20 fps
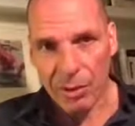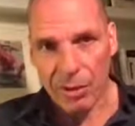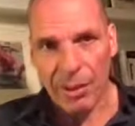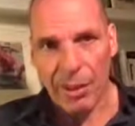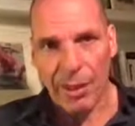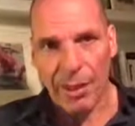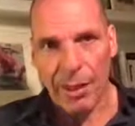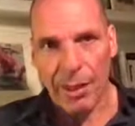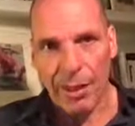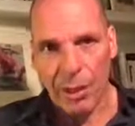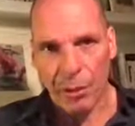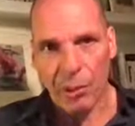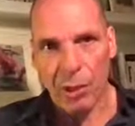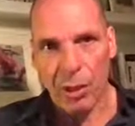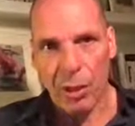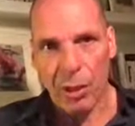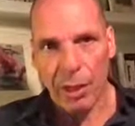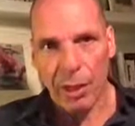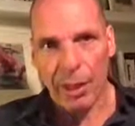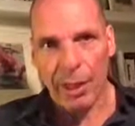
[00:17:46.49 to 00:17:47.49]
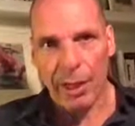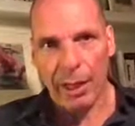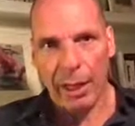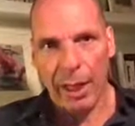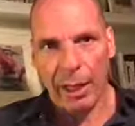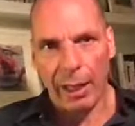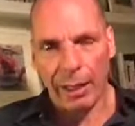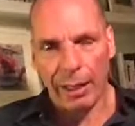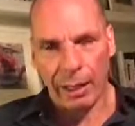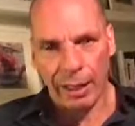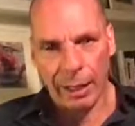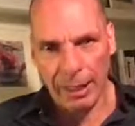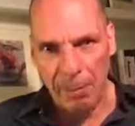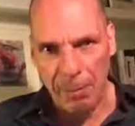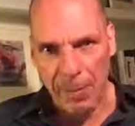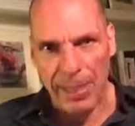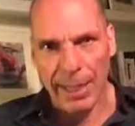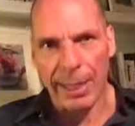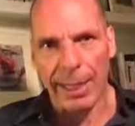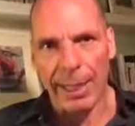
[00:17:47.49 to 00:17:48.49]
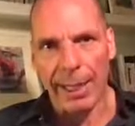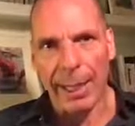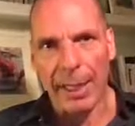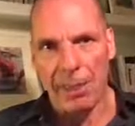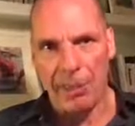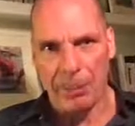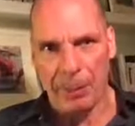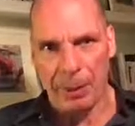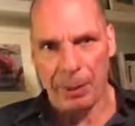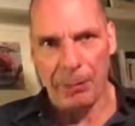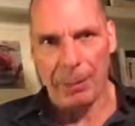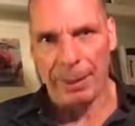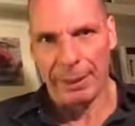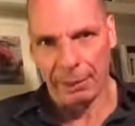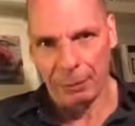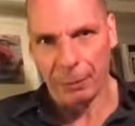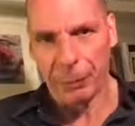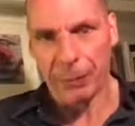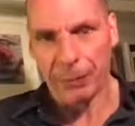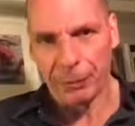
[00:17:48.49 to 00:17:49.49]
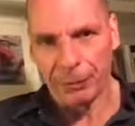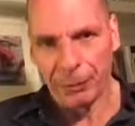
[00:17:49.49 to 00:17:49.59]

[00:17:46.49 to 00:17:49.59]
they're rational, they're immediately implementable.